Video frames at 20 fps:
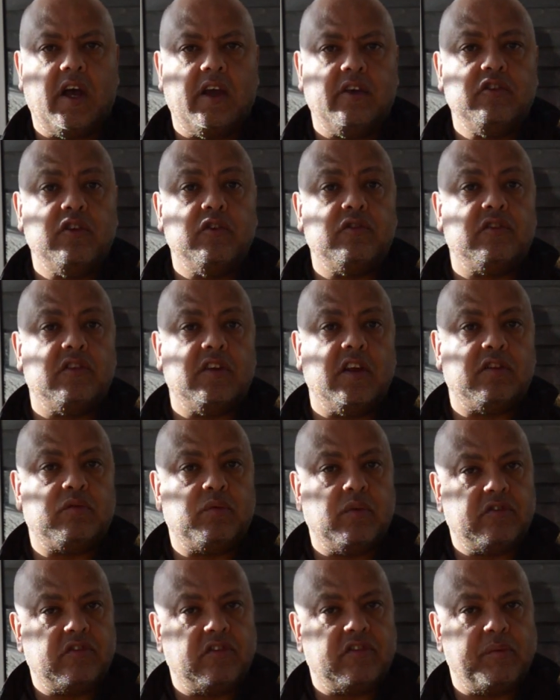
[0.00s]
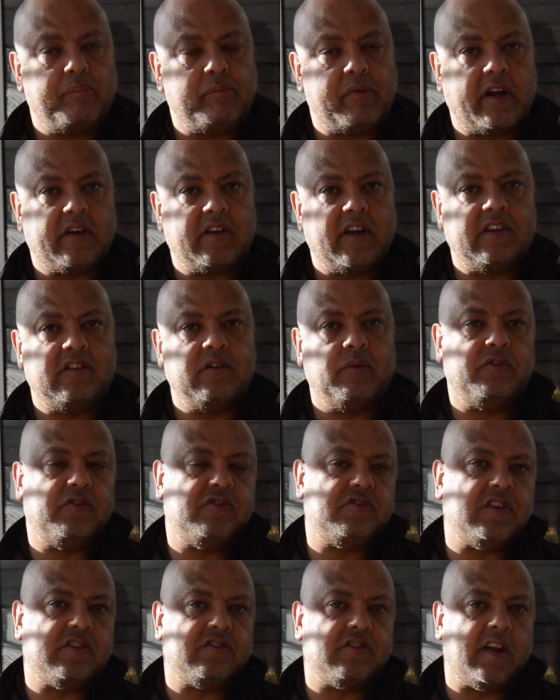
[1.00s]
using this, which is impregnated with
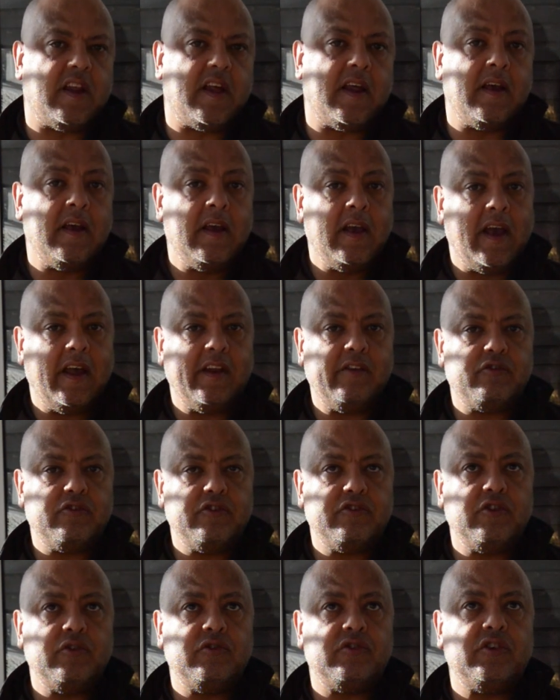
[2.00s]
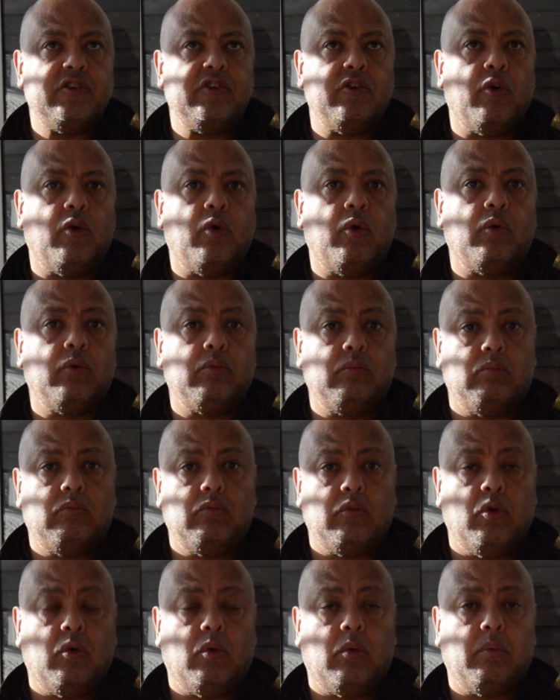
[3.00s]
citronella, and it's reducing your
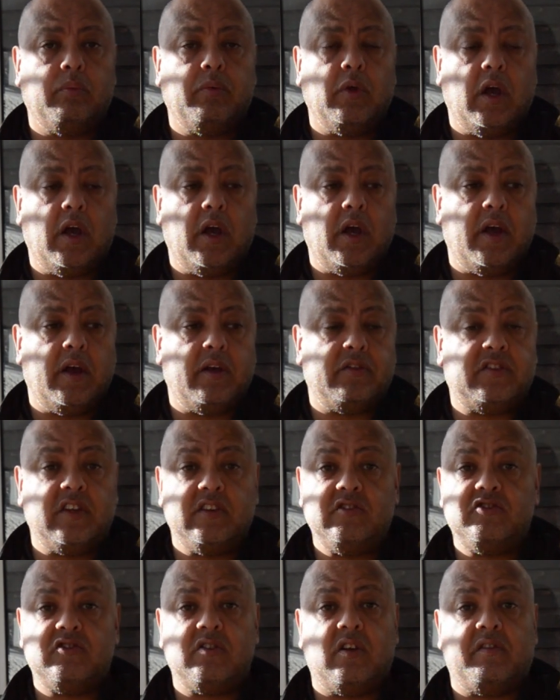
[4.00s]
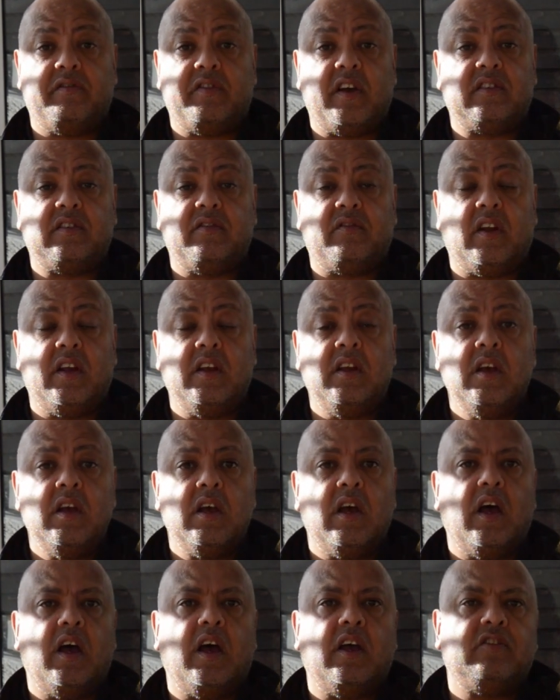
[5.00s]
signature effectively
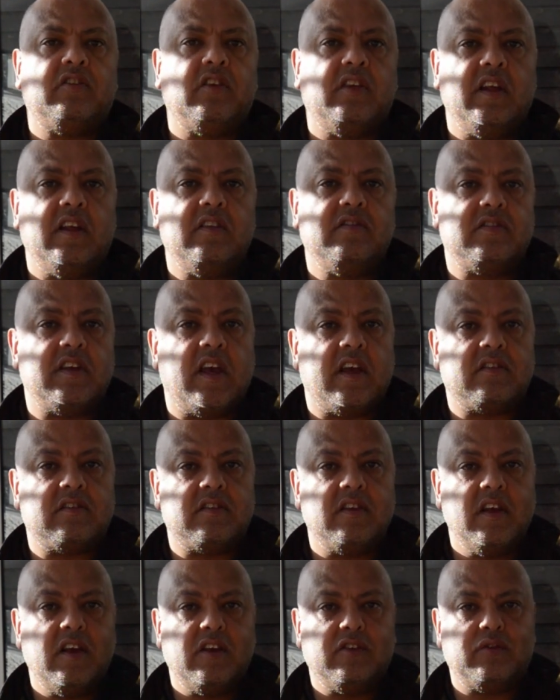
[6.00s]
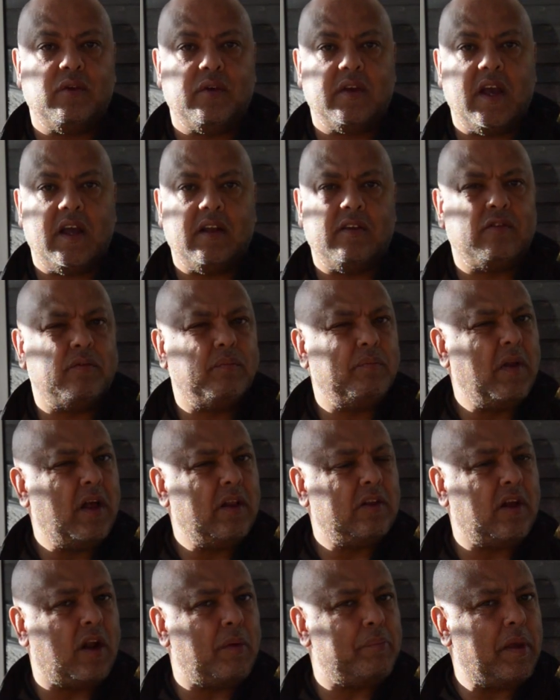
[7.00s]
to the insects. So again,
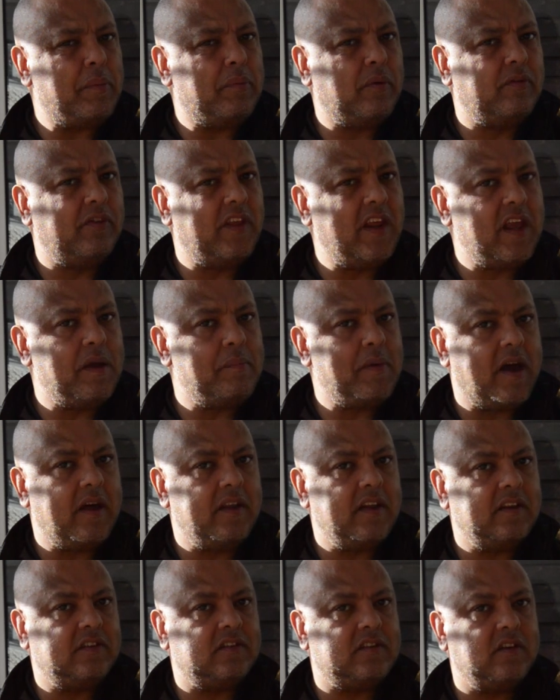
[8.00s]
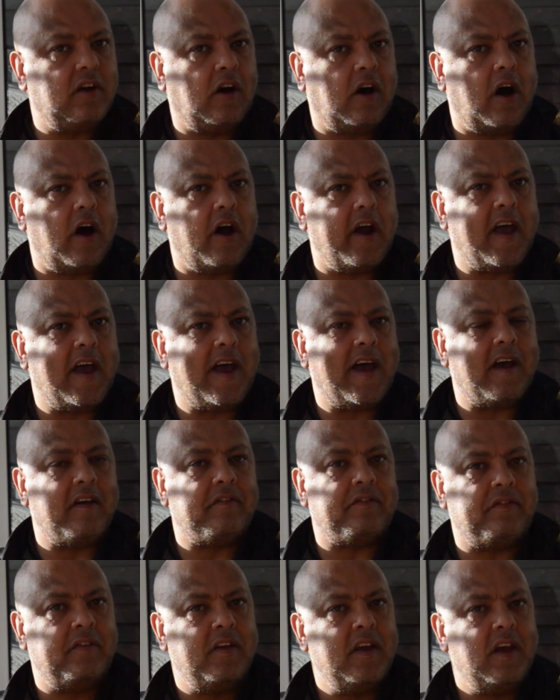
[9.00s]
a lot of people think about this. I
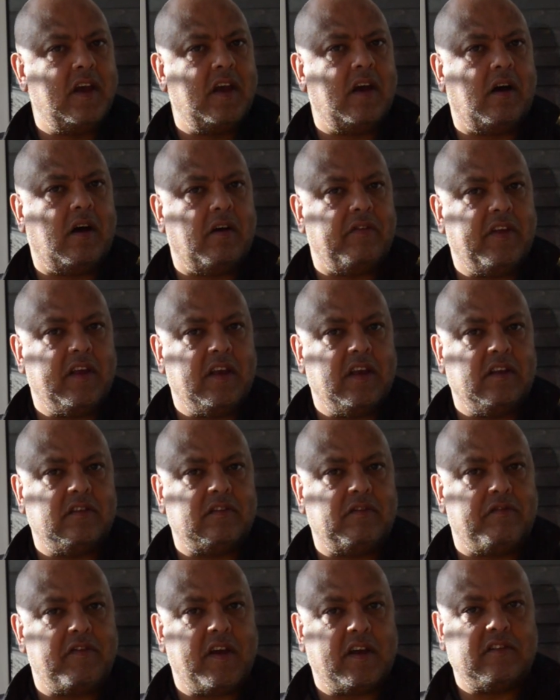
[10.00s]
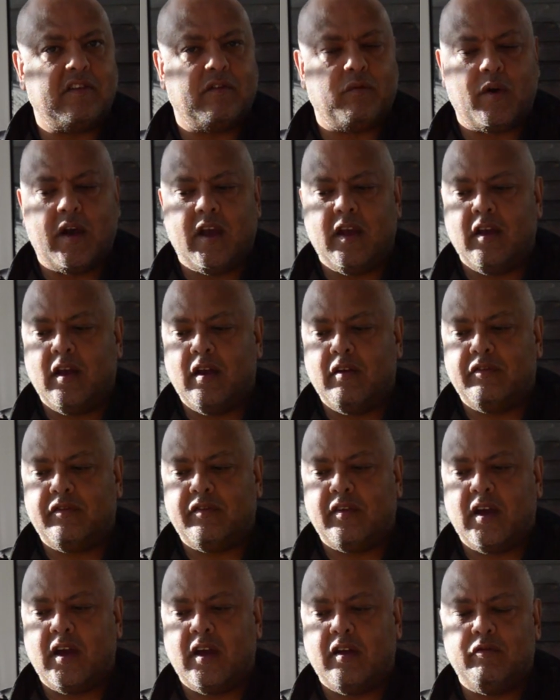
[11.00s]
think it's an effective way
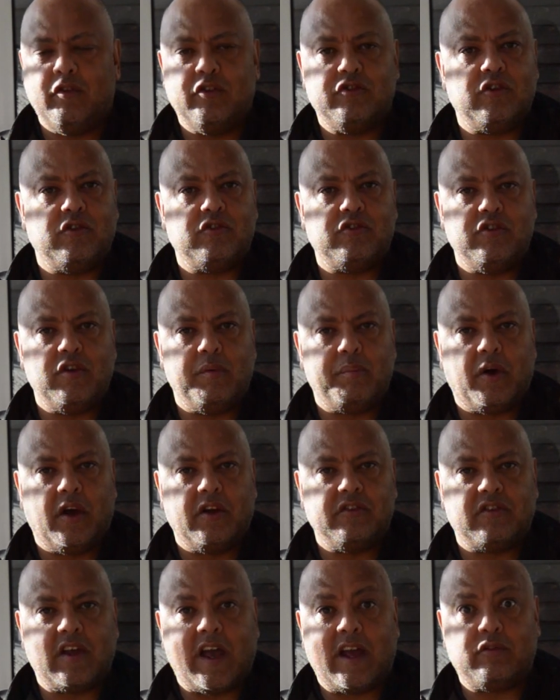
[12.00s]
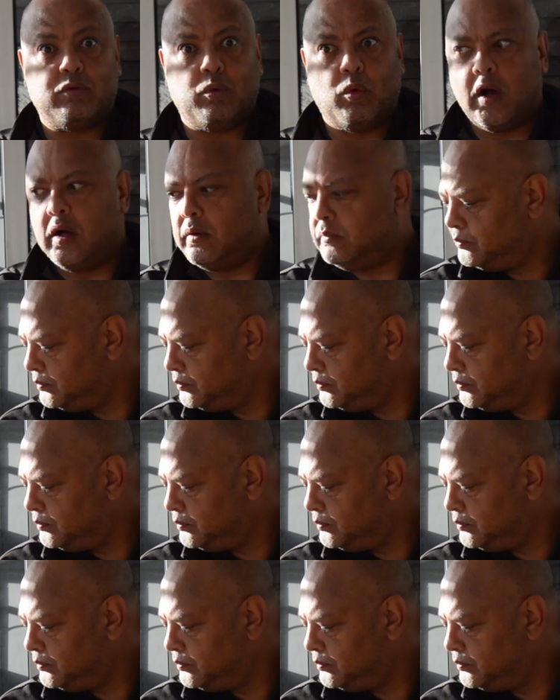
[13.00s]
of reducing your bites as well.